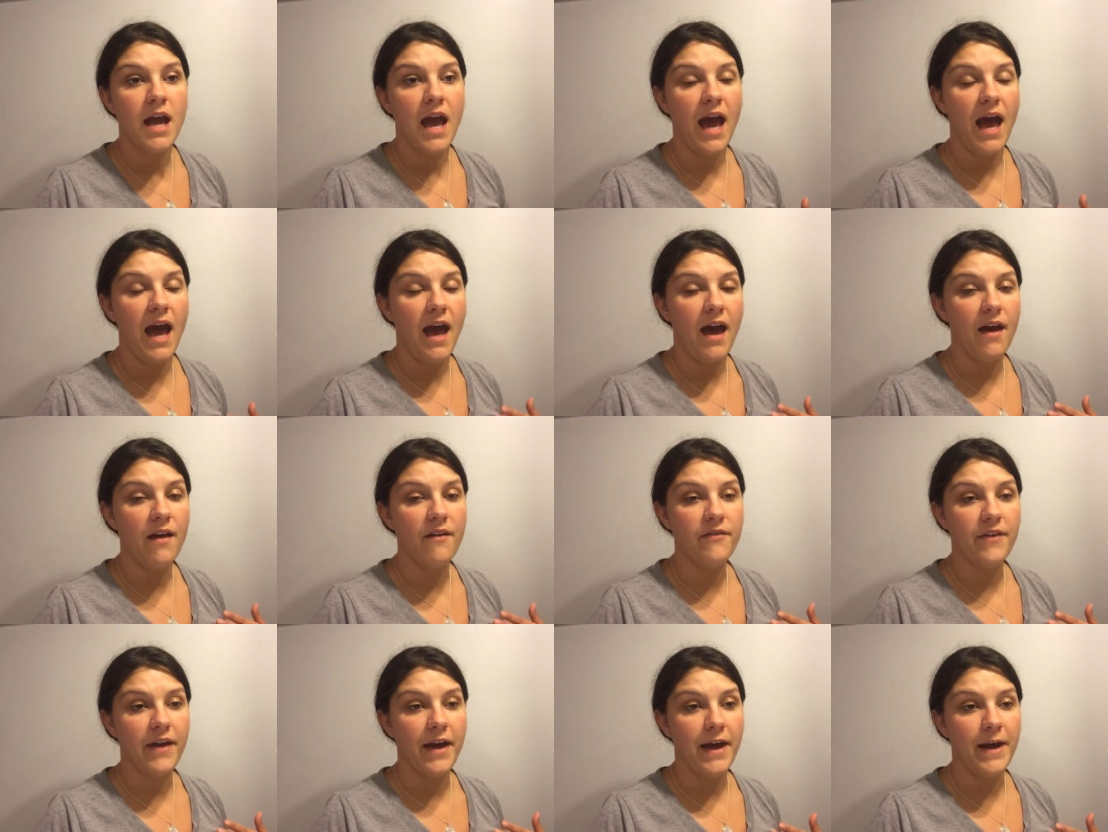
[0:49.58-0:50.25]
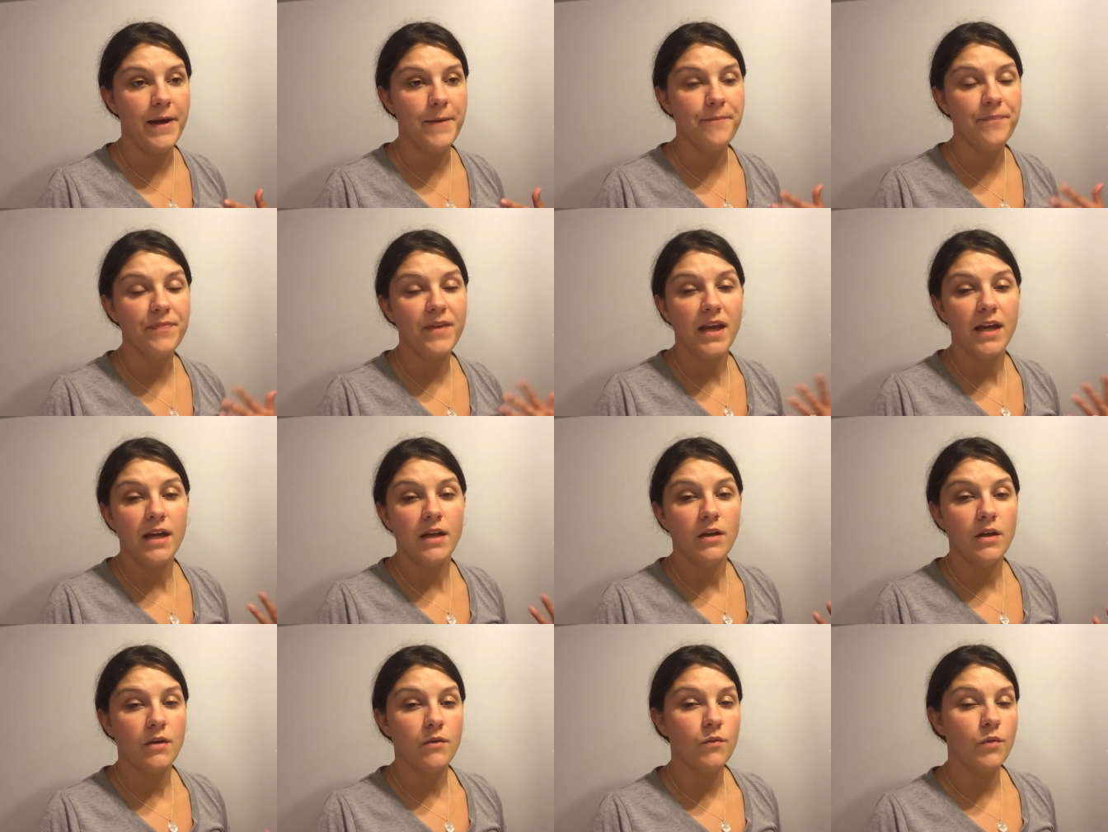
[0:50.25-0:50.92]
have um,
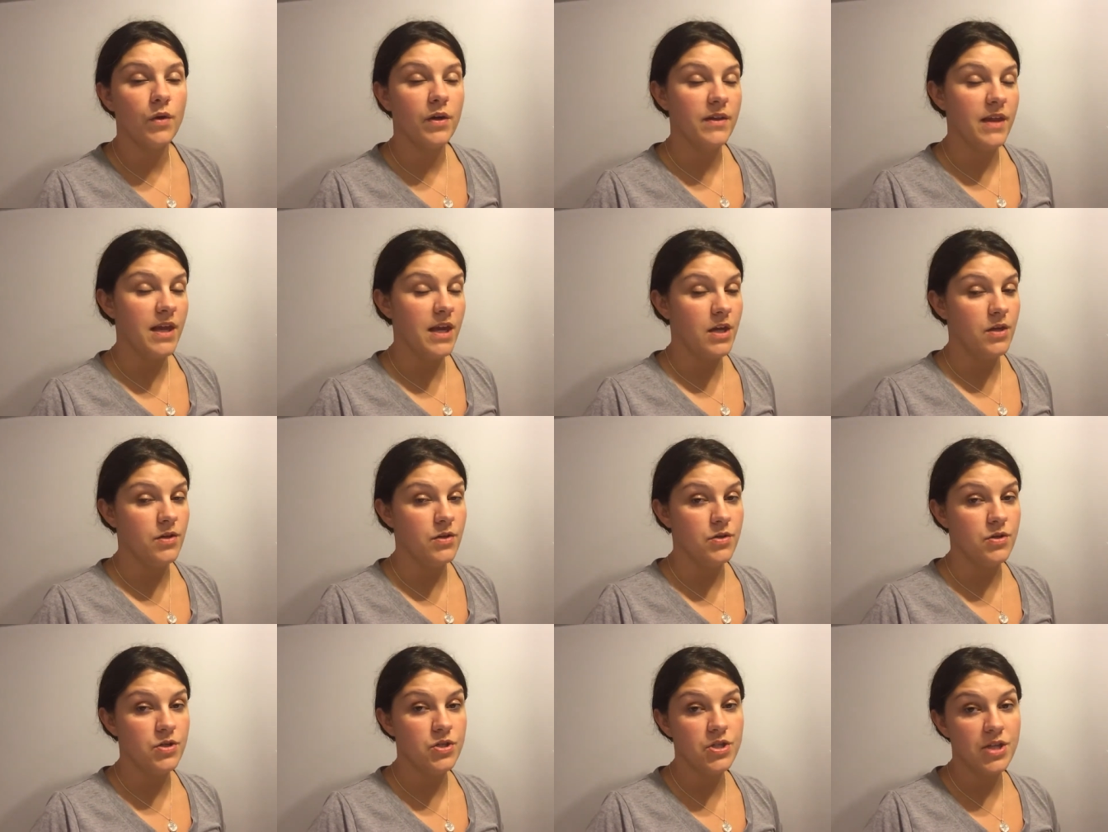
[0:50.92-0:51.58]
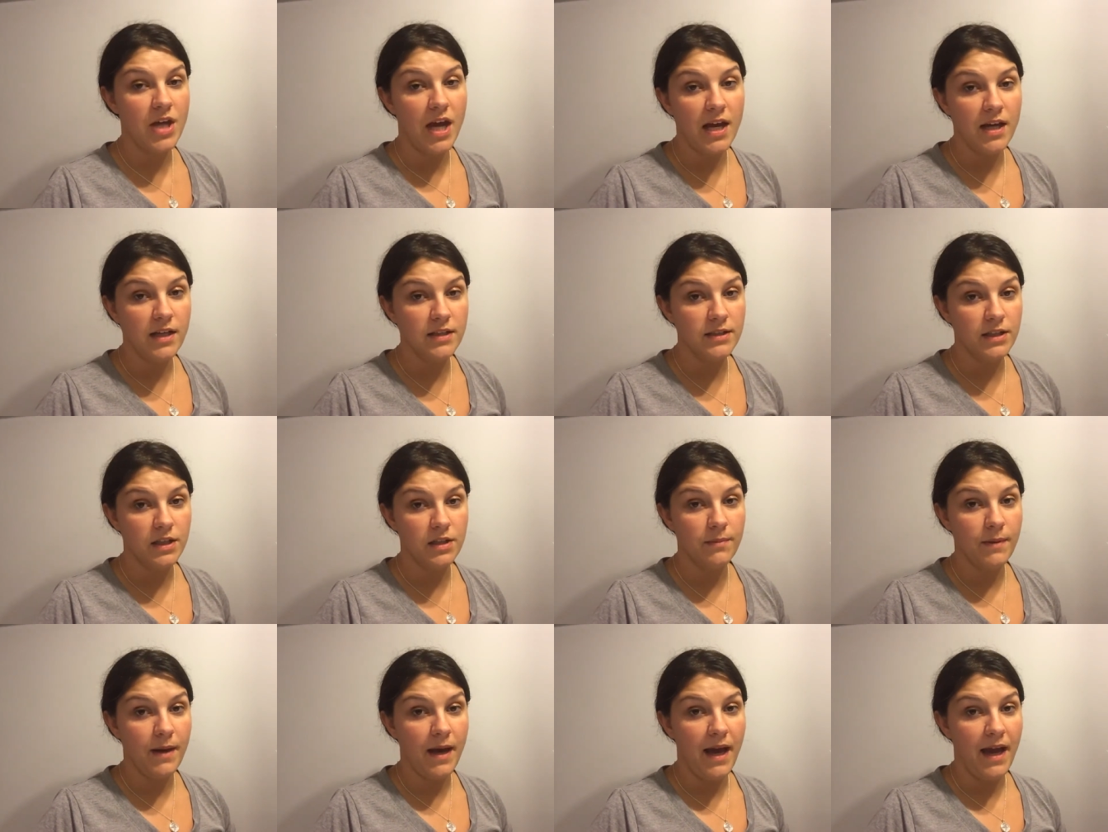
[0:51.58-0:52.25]
where they can use Shell
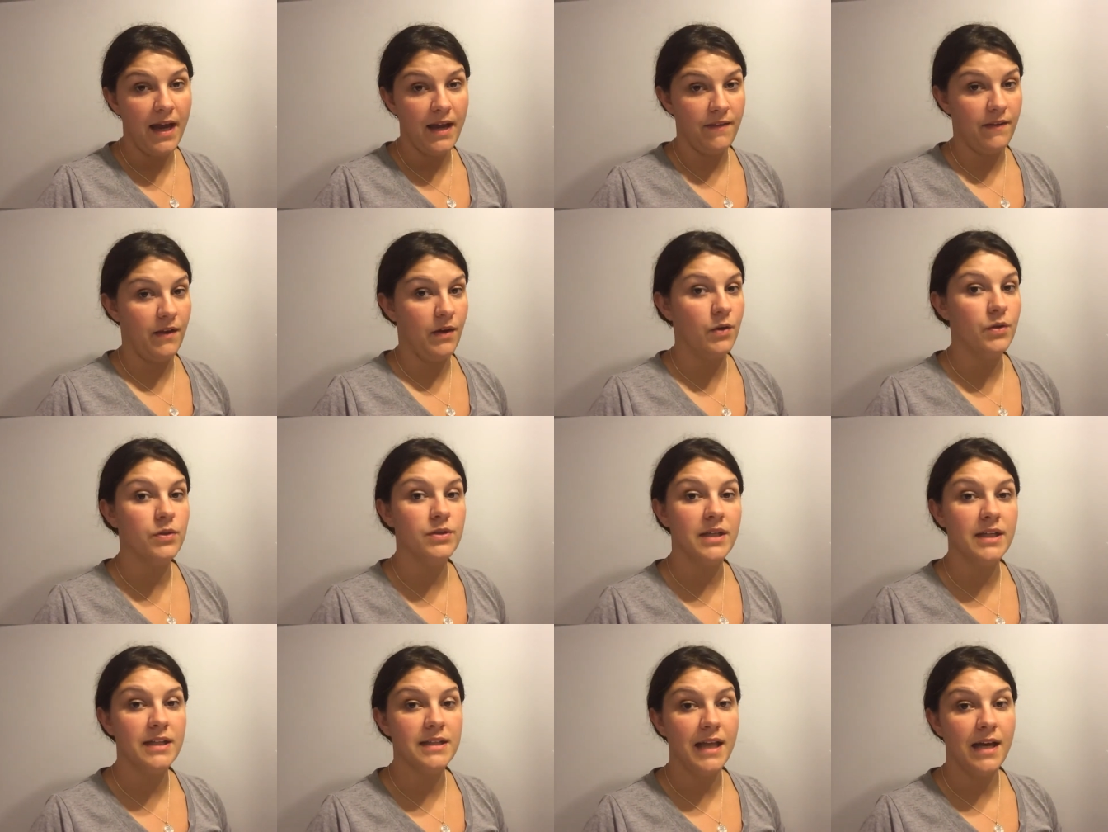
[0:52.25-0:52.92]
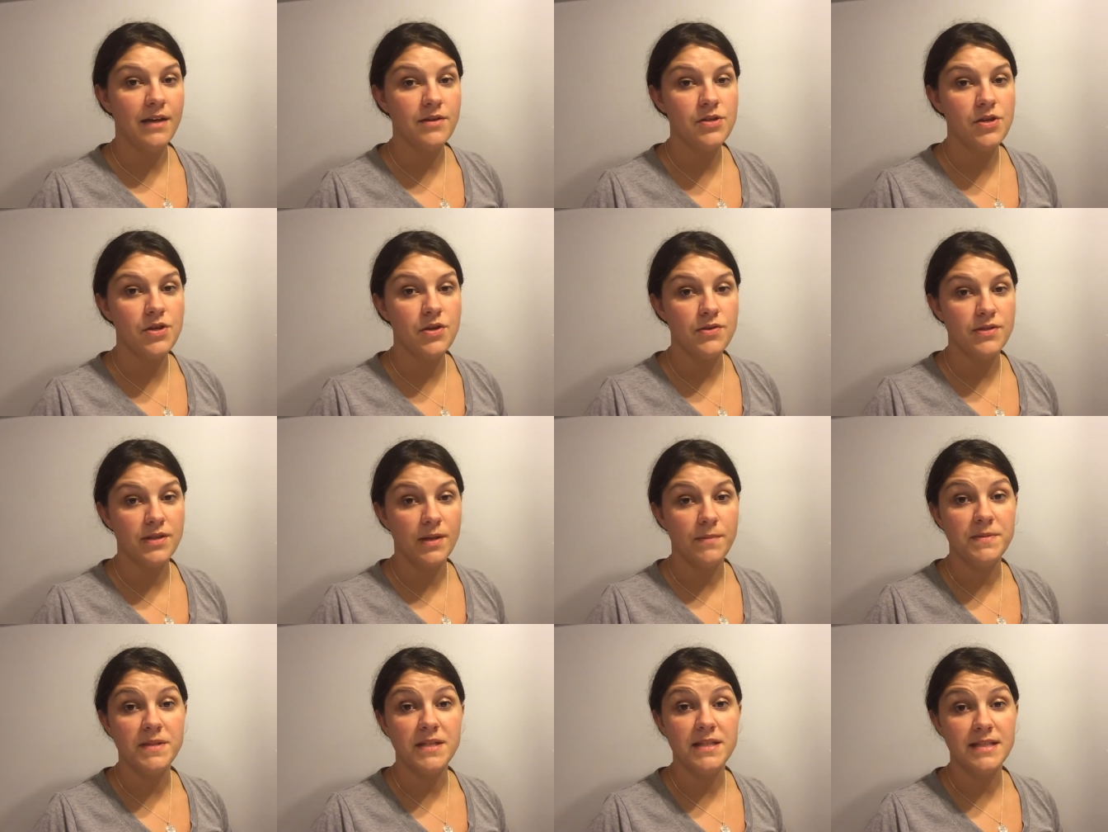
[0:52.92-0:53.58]
nearby and they're only allowed to
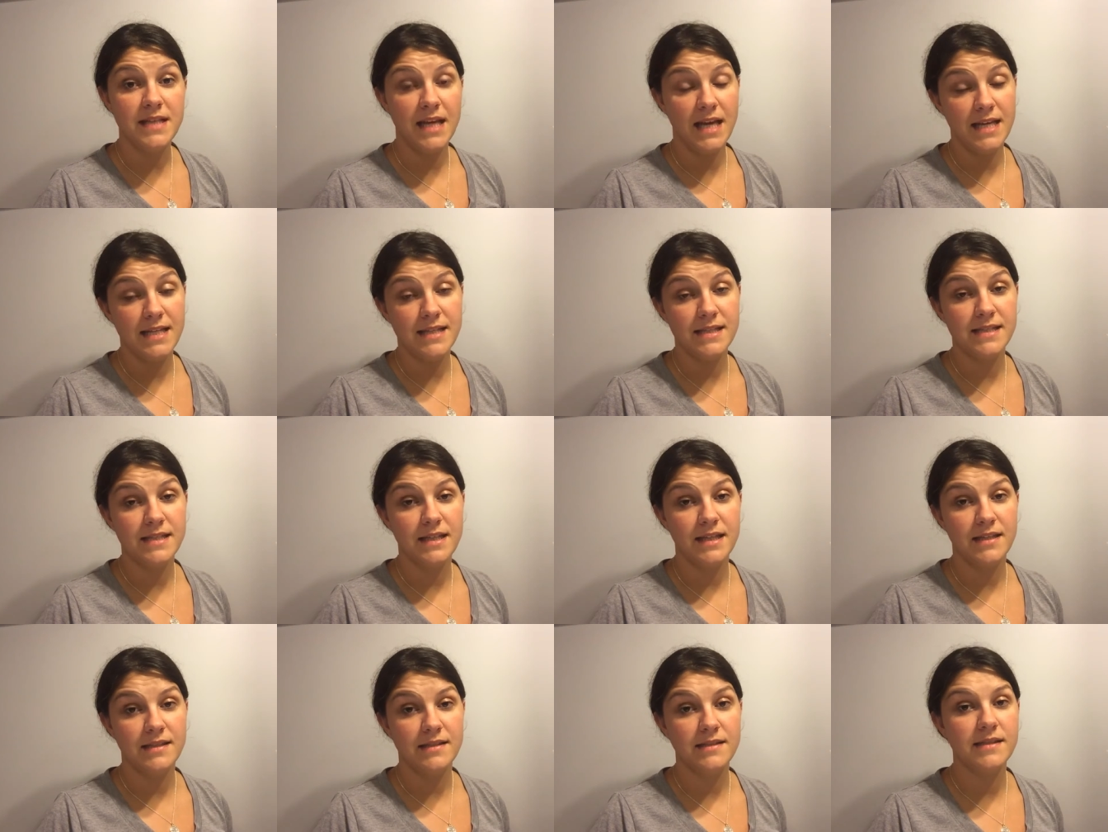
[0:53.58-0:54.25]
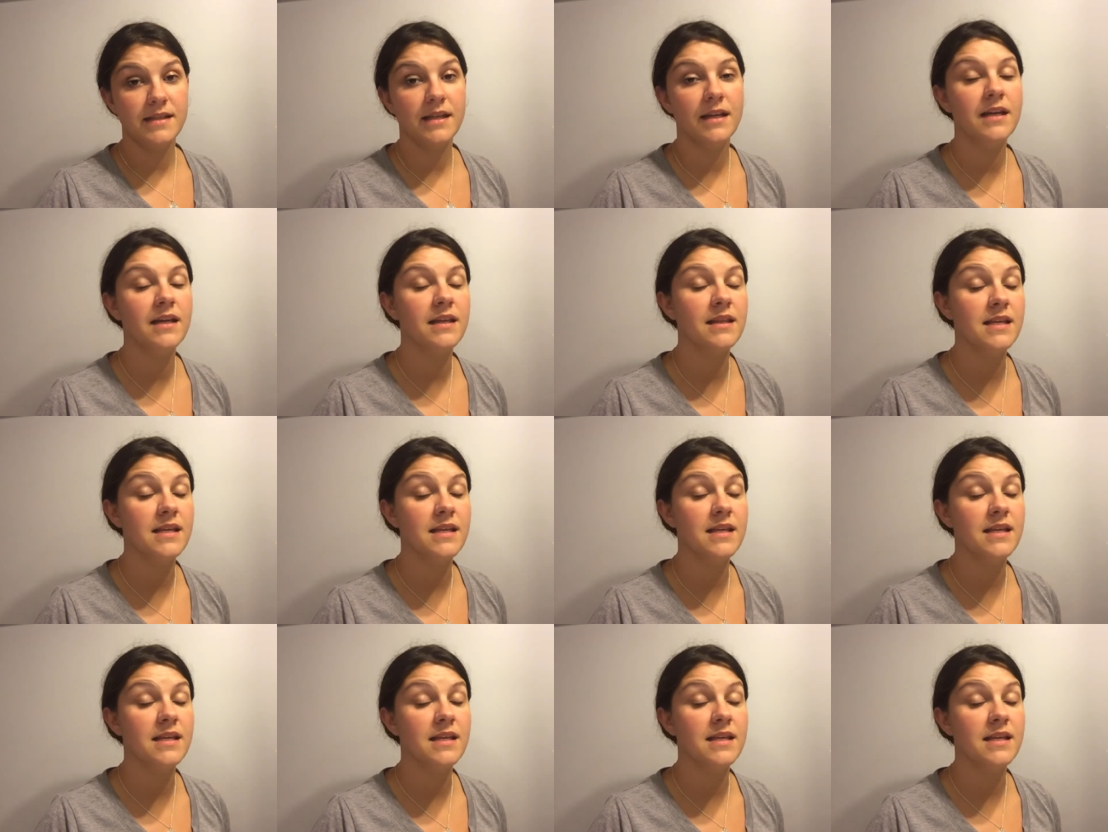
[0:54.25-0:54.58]
use up to 10 cents.